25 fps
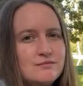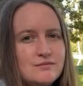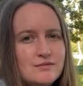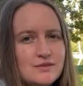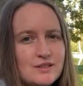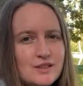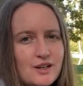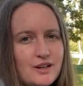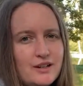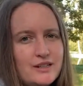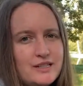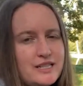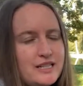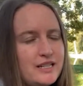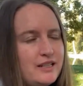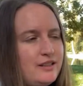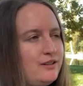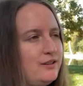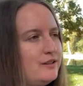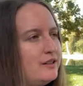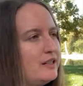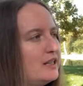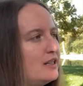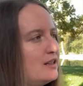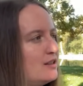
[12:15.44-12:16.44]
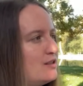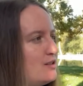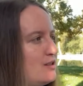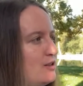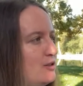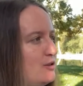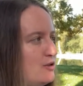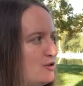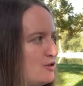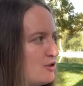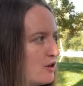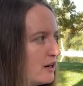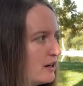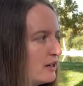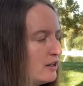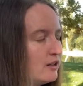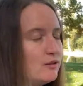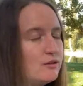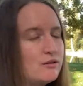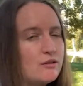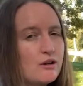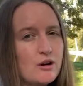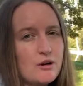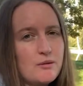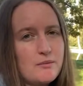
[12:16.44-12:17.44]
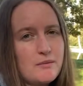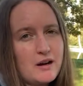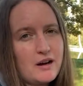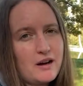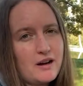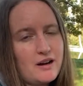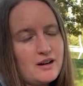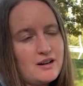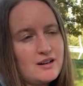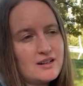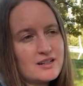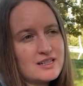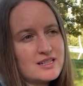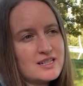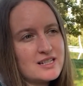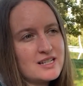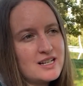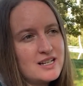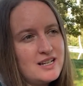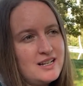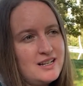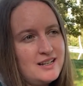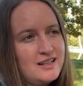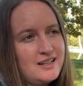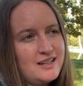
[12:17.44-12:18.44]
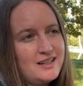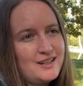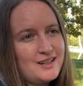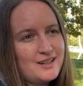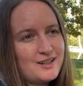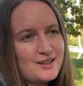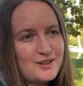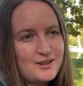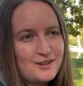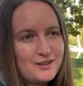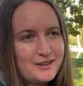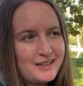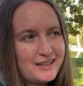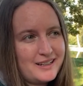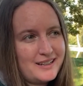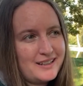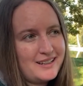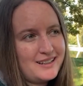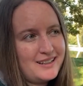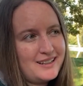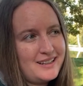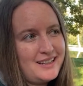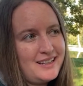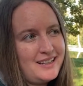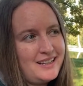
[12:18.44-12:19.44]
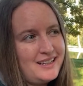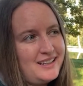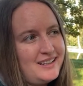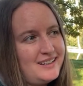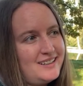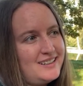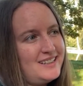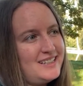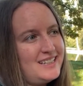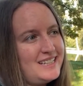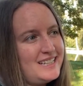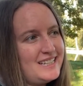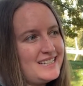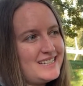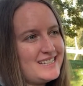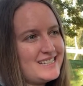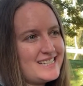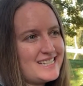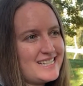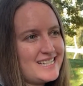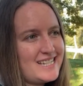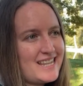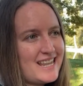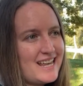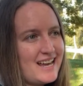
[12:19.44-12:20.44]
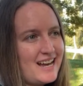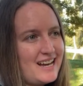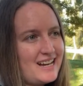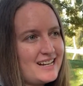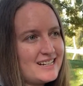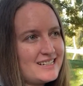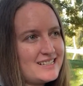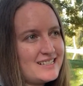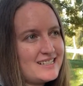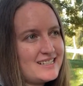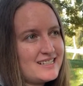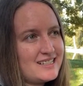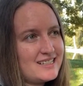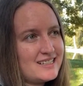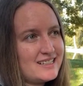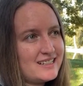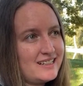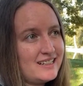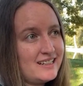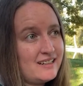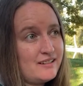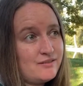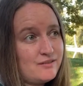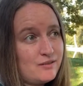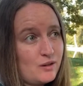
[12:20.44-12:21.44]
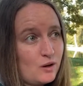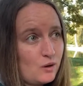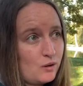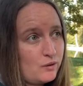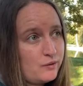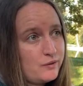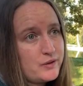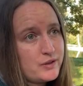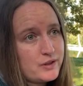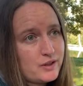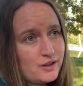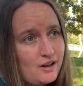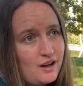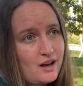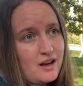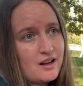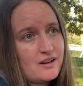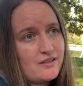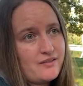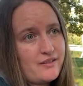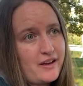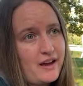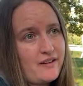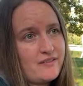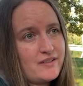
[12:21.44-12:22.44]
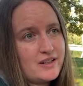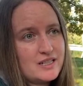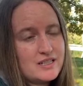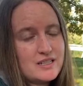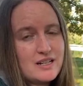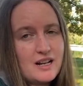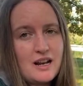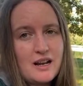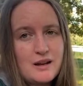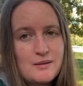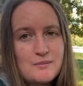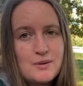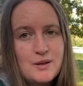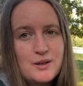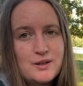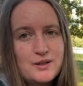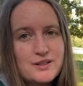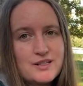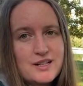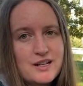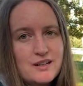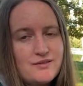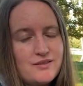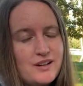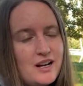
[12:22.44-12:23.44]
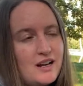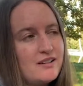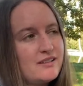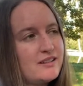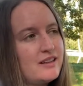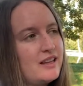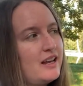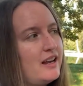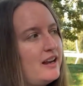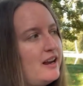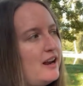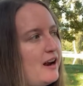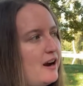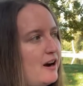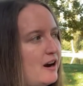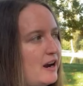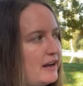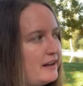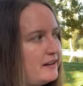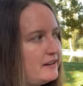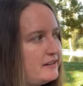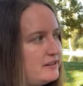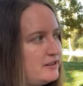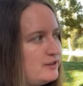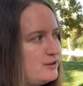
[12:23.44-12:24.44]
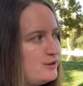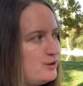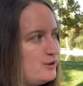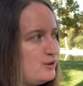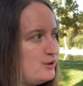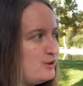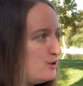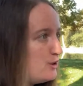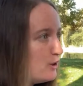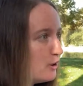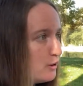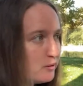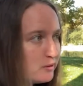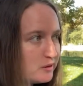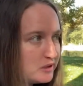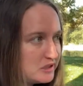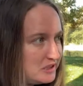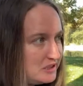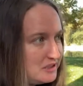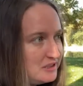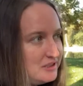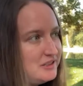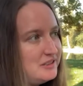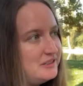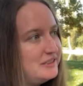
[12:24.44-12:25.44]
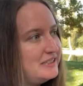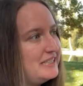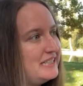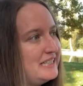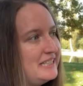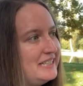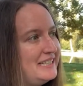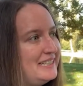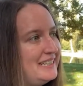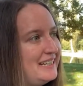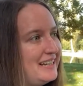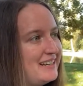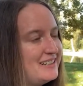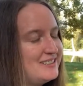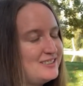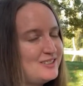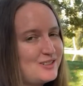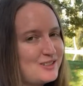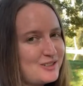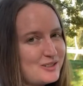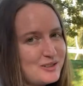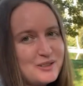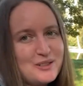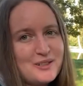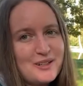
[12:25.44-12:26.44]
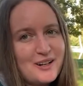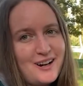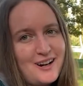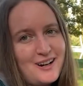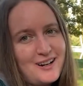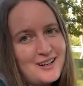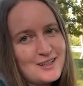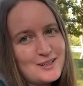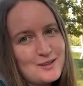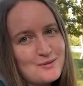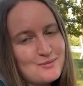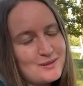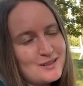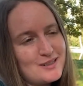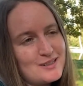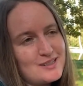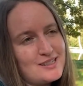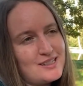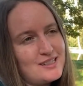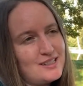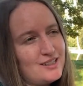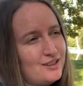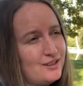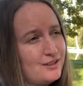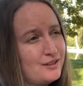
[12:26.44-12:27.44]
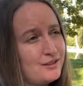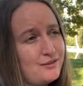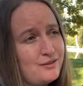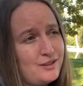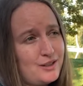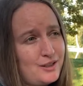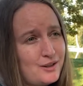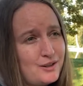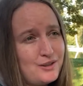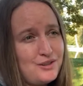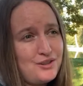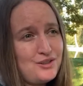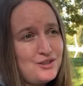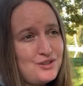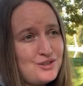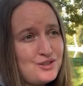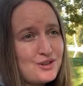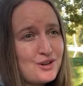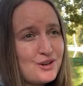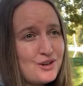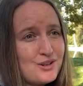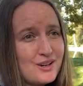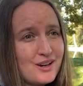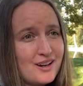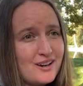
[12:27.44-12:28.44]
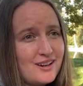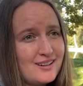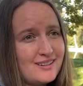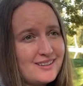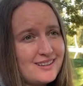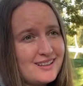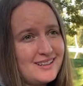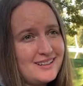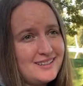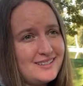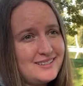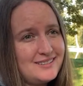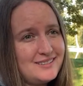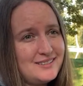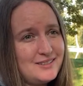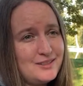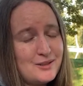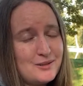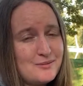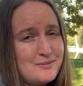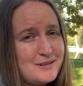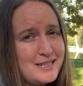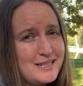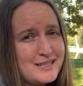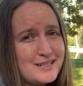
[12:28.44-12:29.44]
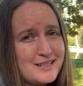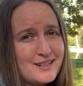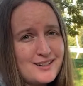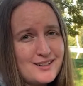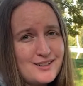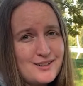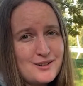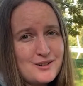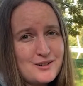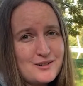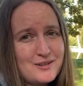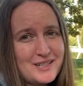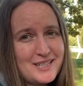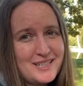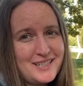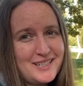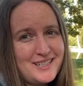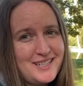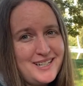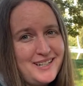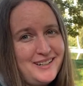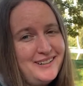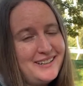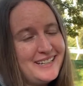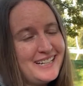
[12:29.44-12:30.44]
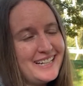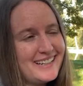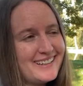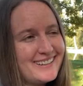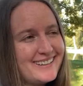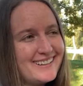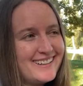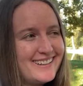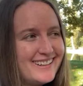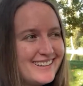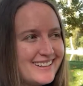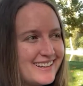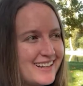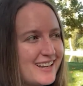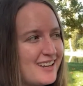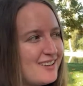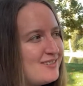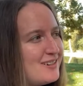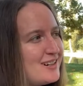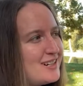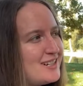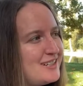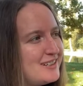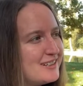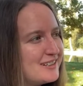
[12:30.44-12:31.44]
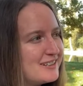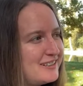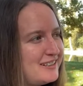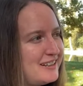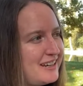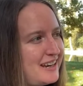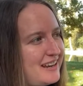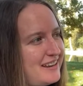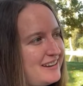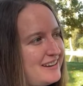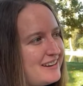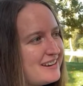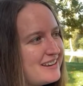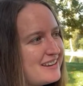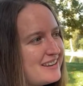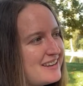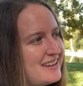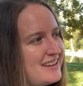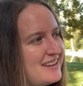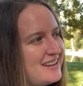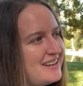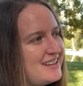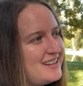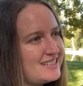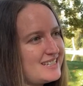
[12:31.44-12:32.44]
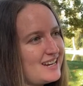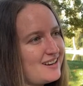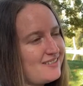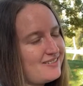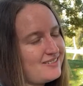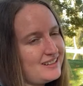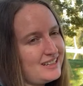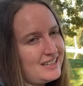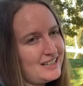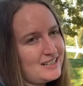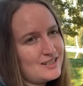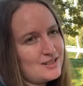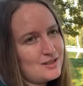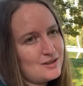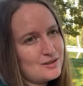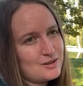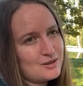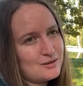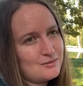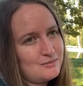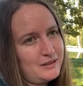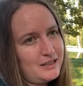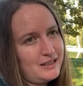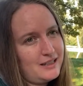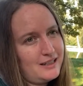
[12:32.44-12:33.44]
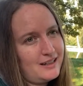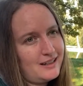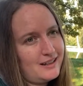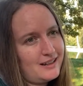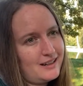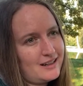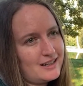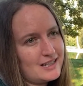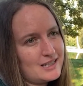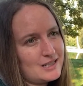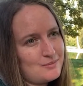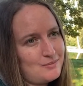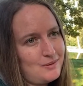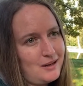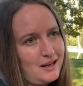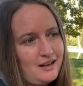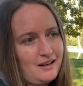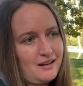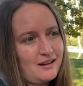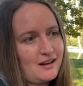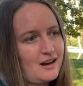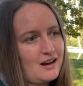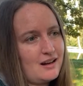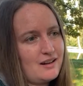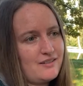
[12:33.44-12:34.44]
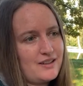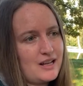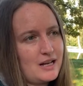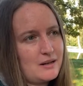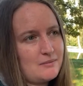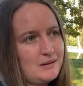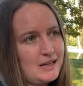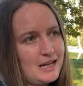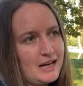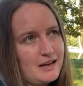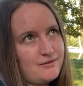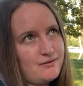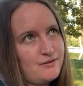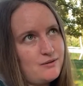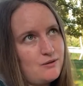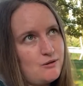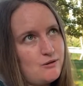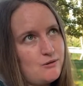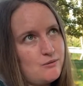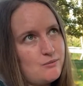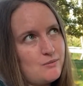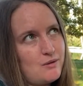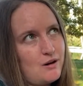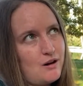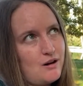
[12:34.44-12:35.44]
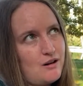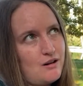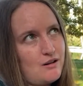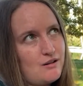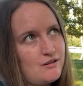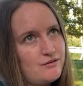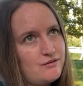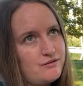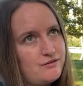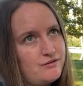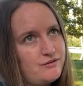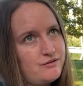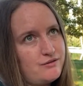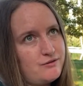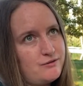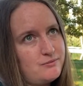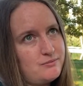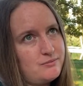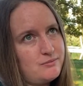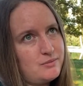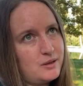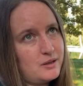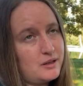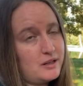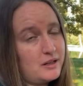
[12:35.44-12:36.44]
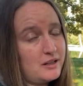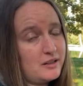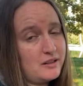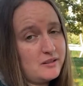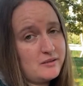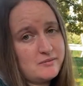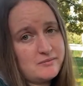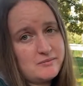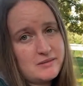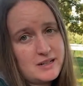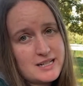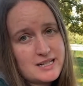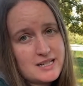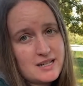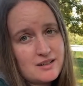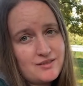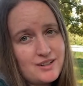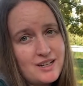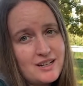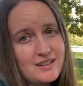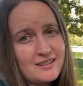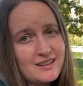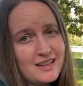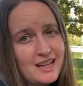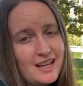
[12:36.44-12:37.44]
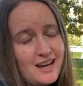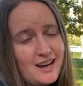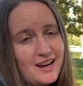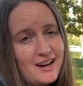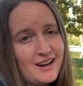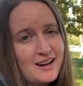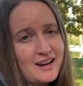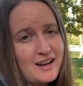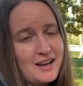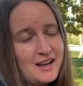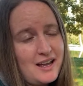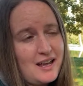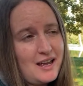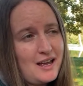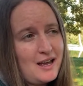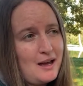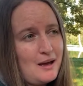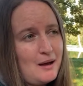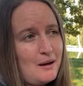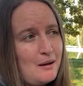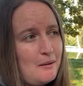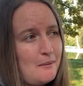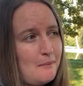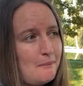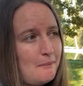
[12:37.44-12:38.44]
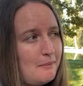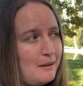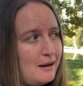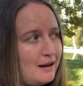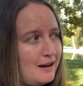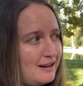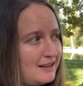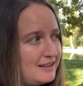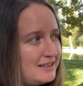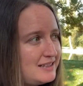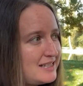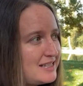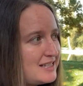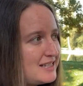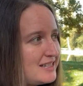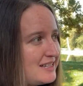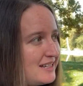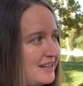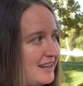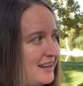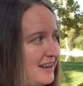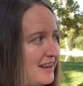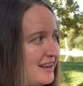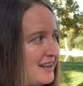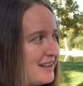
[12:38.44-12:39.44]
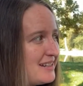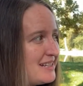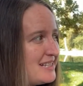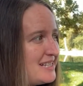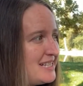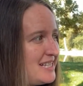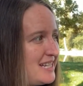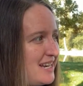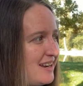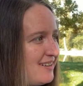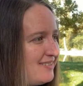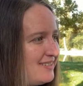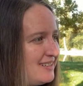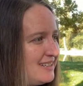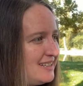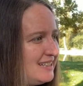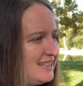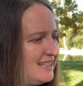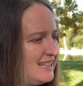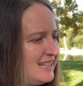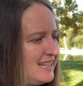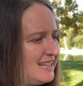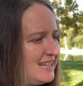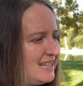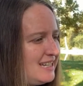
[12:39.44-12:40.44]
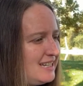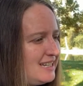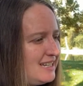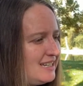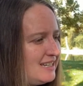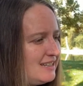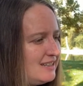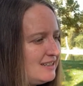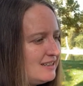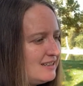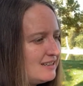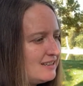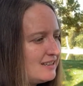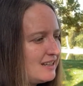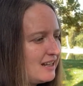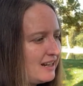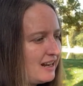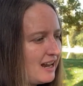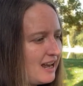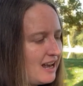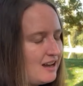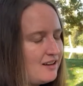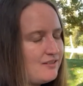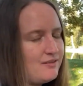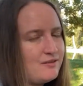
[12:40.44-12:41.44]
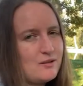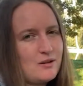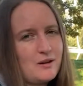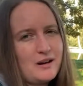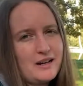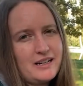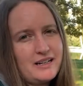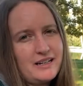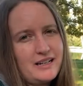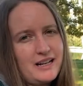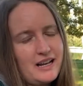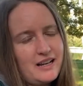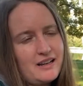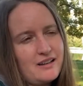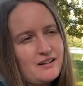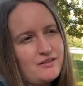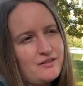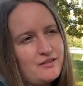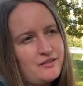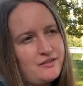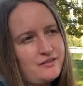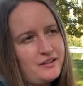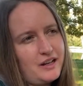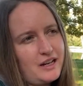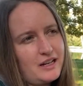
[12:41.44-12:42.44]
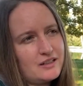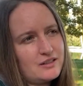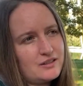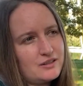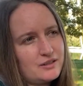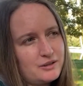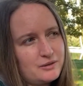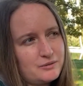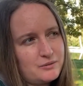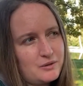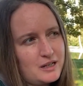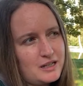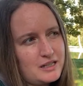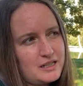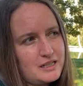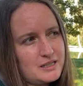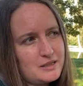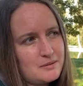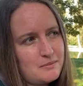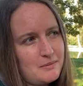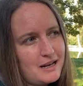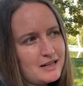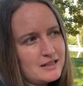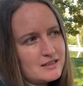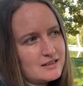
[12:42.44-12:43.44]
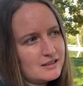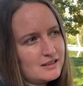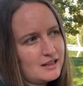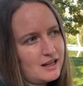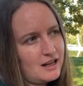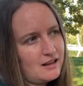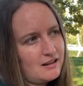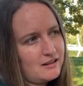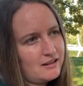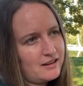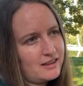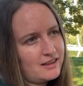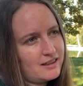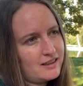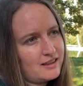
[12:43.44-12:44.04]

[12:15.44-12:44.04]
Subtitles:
continuing to try and grow my art career, is that it involves a lot of having to put yourself out there and to show what you're doing and show your art, because if you don't show your art, then nobody's gonna know what you're doing and what you're creating. Definitely social media has been kind of that platform of putting myself out there, but yeah, it's definitely can have quite a negative effect on one's mental health